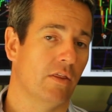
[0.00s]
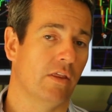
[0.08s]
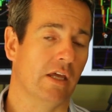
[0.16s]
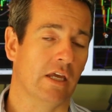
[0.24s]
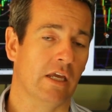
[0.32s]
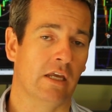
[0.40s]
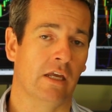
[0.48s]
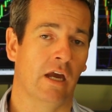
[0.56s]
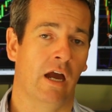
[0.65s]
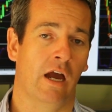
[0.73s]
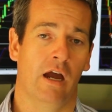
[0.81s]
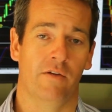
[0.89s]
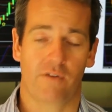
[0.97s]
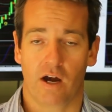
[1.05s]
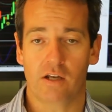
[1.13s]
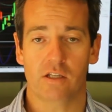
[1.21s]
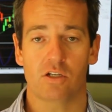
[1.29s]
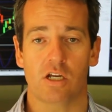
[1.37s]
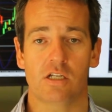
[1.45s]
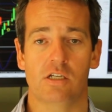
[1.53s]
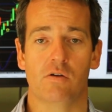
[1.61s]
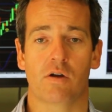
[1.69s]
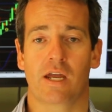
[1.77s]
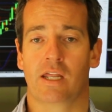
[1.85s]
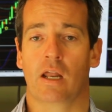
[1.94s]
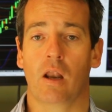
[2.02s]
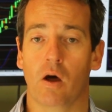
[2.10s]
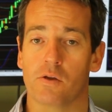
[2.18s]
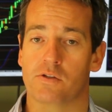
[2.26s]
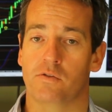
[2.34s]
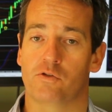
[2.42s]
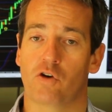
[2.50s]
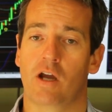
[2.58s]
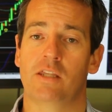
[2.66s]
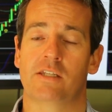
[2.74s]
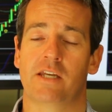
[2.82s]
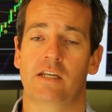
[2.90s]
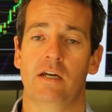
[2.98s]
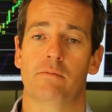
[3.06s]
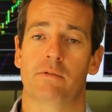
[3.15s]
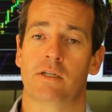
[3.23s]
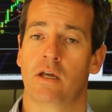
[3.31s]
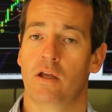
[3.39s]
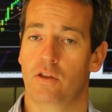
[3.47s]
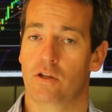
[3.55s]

The advantage is you're getting lots of trade setups.